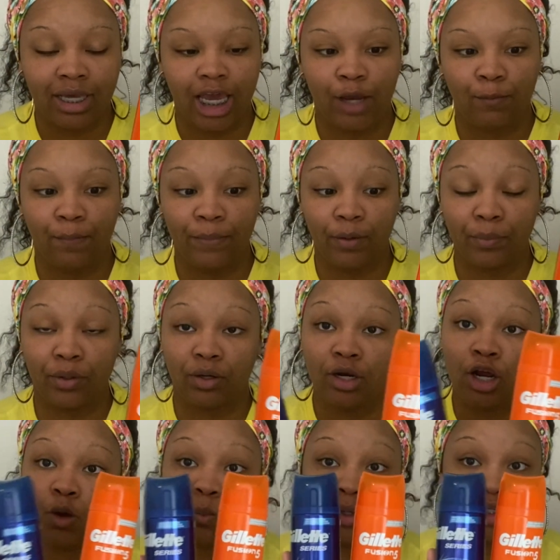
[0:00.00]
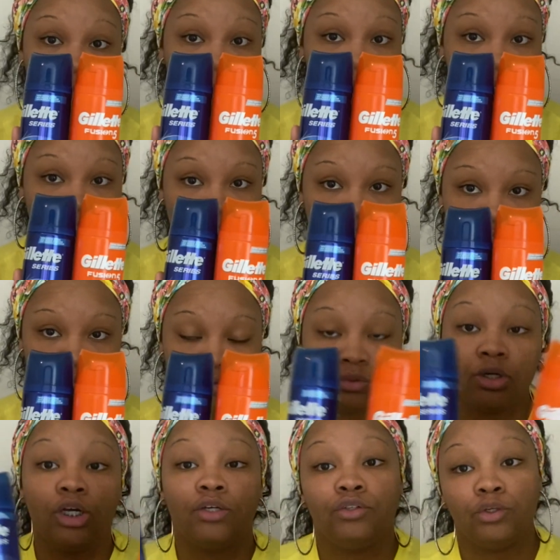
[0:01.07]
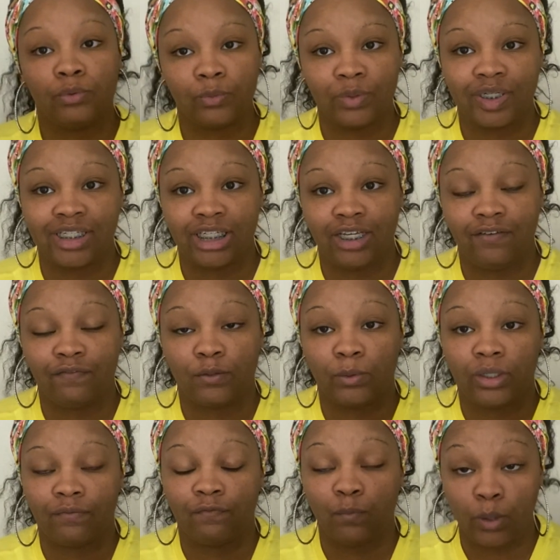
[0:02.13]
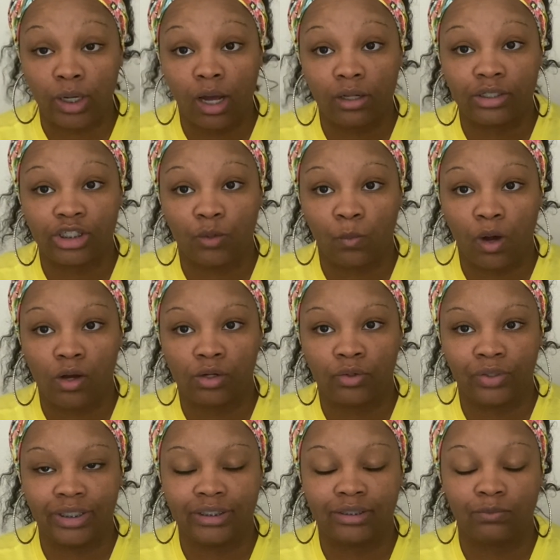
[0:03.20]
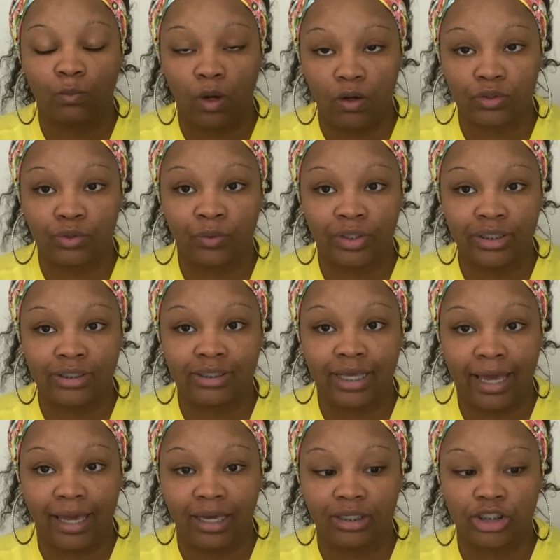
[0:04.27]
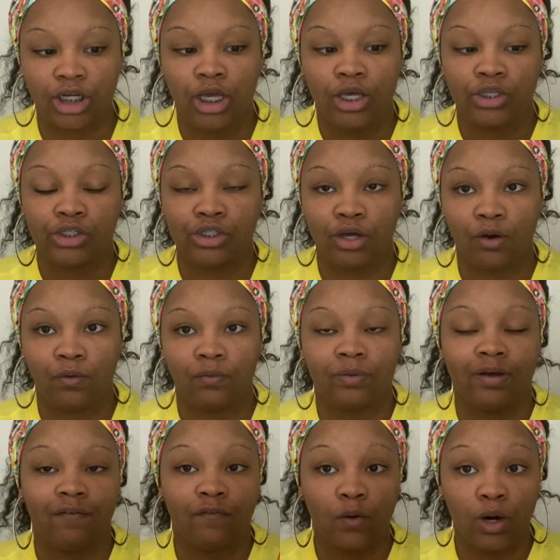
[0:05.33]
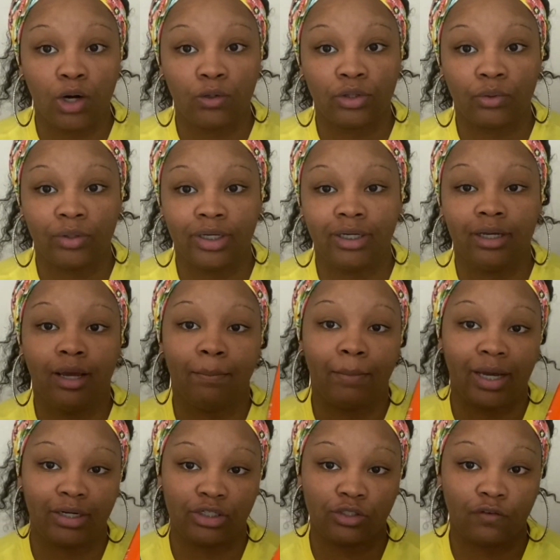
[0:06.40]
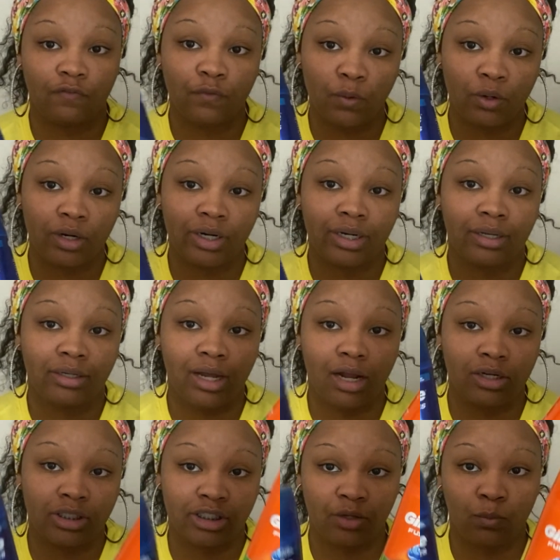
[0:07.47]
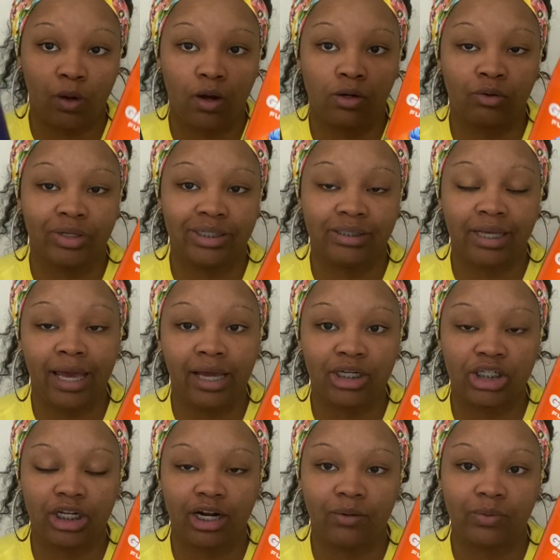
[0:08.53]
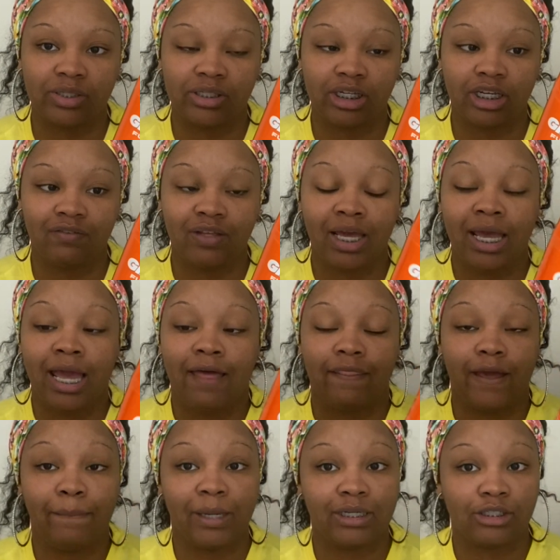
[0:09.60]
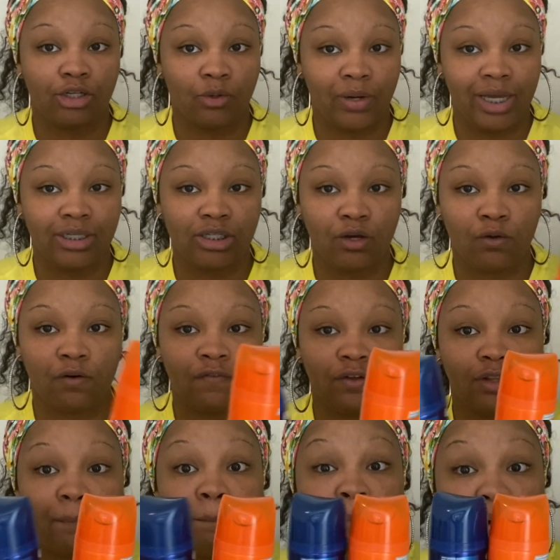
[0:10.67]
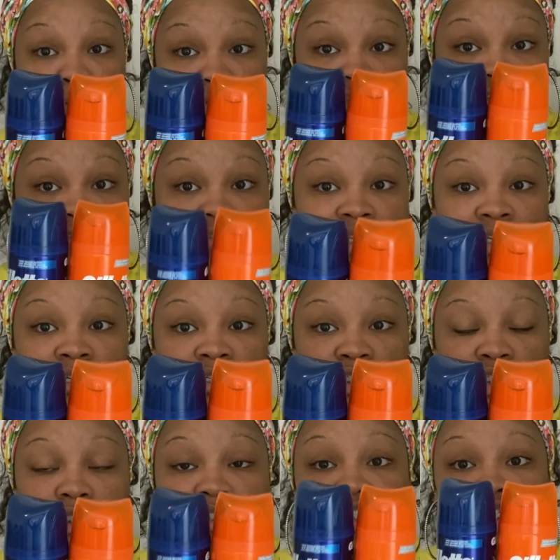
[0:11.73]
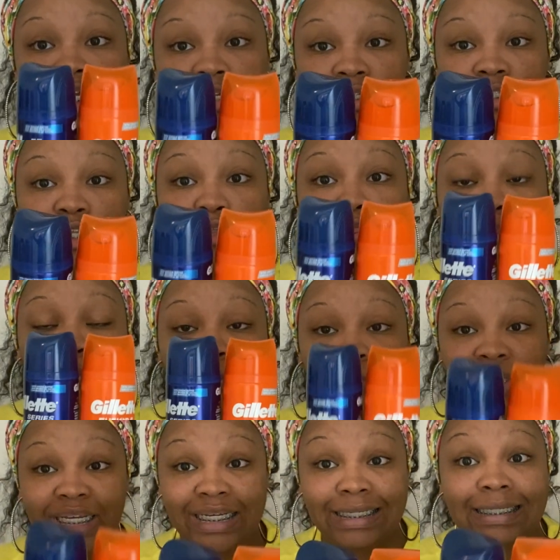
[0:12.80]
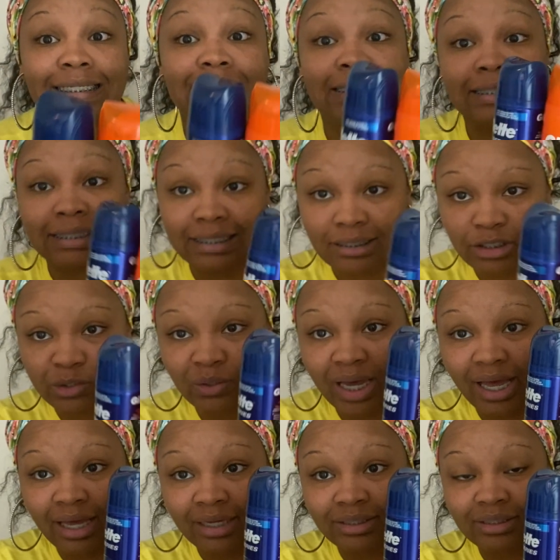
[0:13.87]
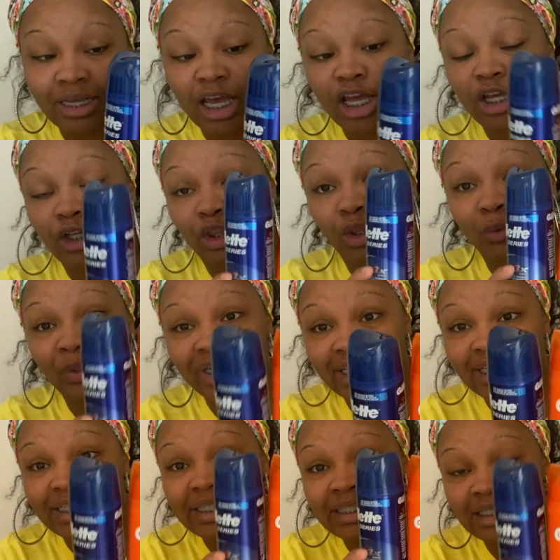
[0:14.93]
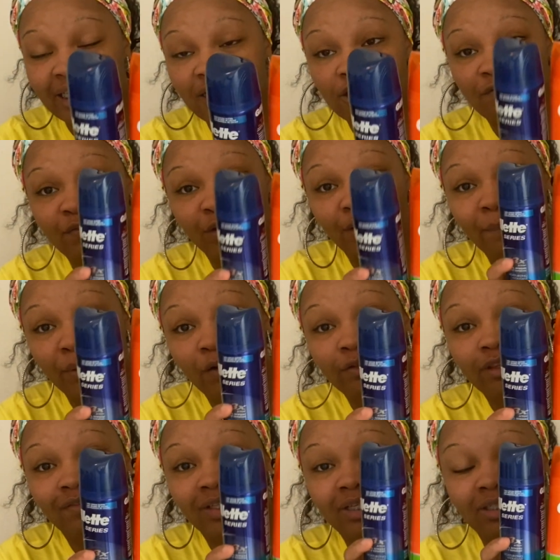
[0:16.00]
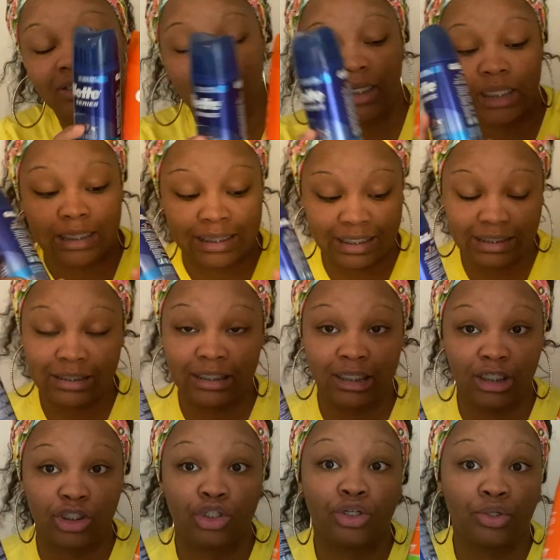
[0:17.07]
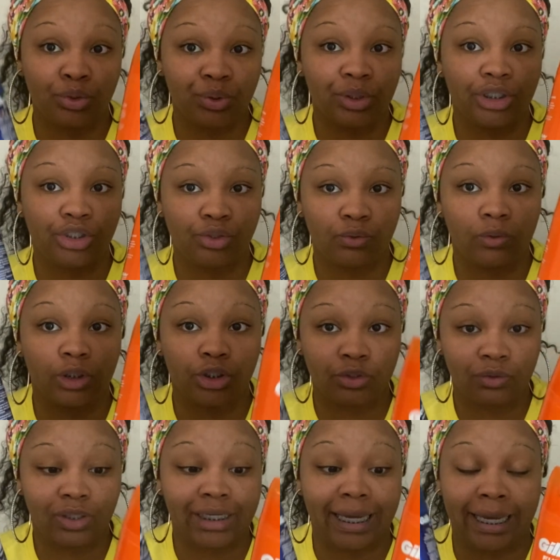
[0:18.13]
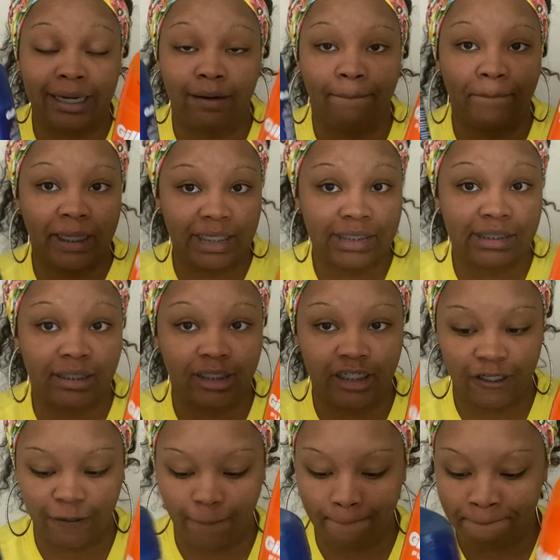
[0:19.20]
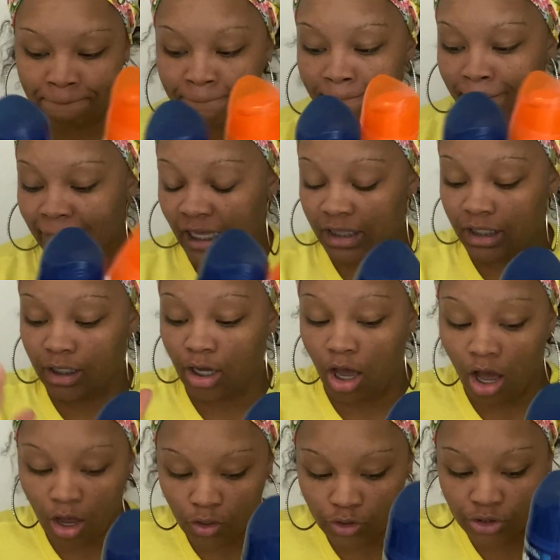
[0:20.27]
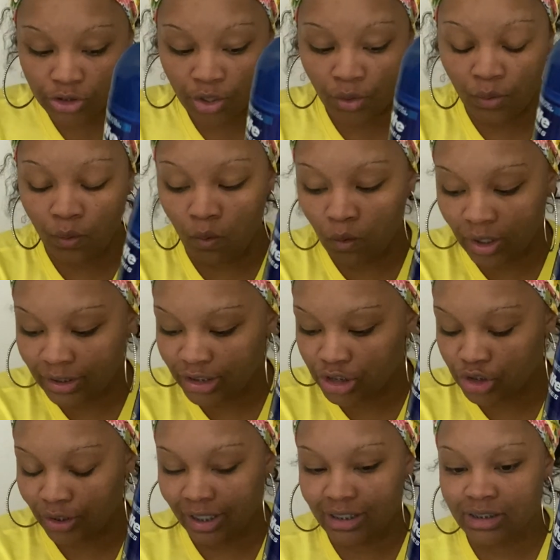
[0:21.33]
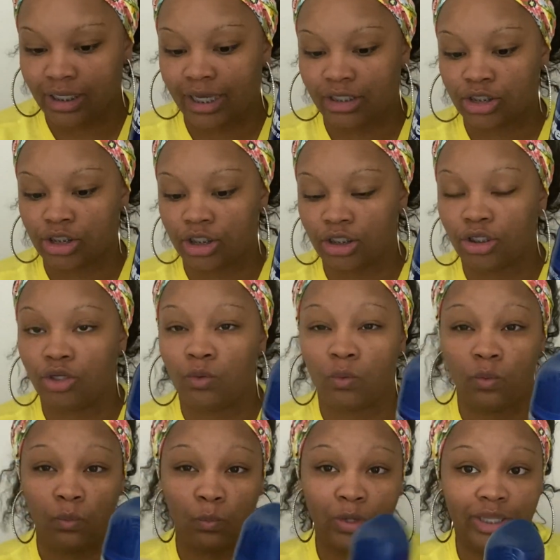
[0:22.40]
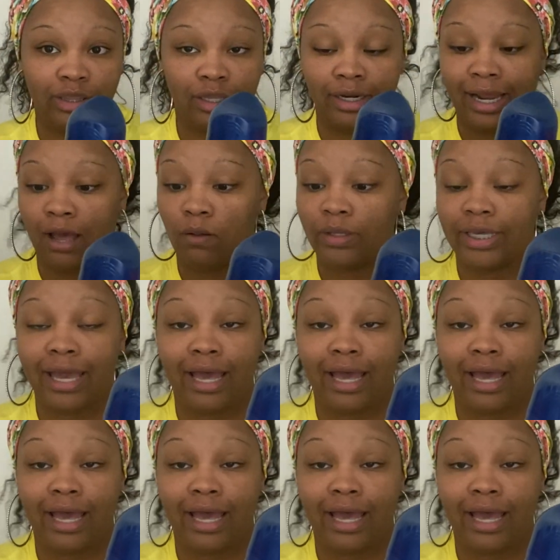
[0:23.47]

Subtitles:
And remember, when you buy 2, you will receive $4 in Walgreens cash. So $4.03 minus the $4 in Walgreens cash that I received, that makes the grand total for the both of these just 3 cents, you guys. 3 cents for the both of these. This is truly an amazing deal. And then also on this transaction, and I only